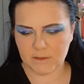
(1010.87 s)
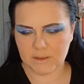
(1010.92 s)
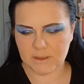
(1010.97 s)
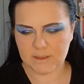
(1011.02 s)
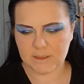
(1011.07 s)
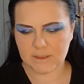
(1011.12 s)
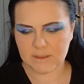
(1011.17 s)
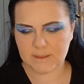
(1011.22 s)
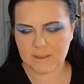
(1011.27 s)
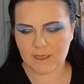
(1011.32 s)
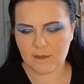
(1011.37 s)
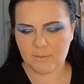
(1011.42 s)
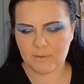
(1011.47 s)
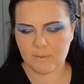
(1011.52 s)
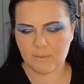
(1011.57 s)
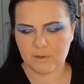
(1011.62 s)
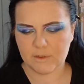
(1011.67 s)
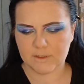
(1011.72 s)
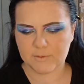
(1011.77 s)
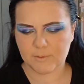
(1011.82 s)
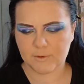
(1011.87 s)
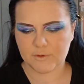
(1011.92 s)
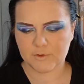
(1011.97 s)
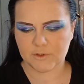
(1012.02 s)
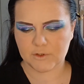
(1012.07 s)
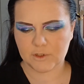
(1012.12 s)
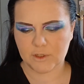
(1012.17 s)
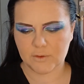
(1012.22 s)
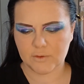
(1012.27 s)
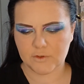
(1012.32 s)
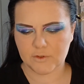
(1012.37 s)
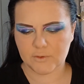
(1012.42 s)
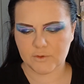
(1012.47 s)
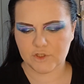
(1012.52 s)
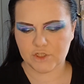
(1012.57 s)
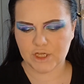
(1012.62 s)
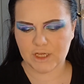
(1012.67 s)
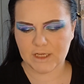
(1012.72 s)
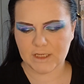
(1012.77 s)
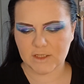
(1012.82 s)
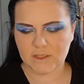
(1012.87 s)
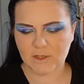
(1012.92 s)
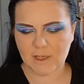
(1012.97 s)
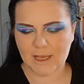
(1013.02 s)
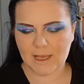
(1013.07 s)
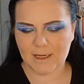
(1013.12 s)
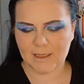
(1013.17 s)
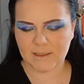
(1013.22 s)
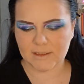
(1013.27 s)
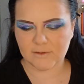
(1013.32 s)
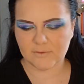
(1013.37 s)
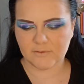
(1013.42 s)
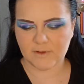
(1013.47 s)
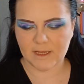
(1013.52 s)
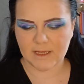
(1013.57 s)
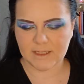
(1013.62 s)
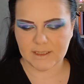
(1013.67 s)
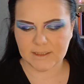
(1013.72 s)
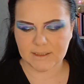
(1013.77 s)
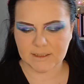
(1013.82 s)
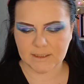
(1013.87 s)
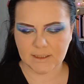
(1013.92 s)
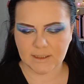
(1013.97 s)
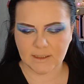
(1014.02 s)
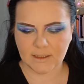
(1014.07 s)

It did tell me what it's supposed to do. So shake to activate,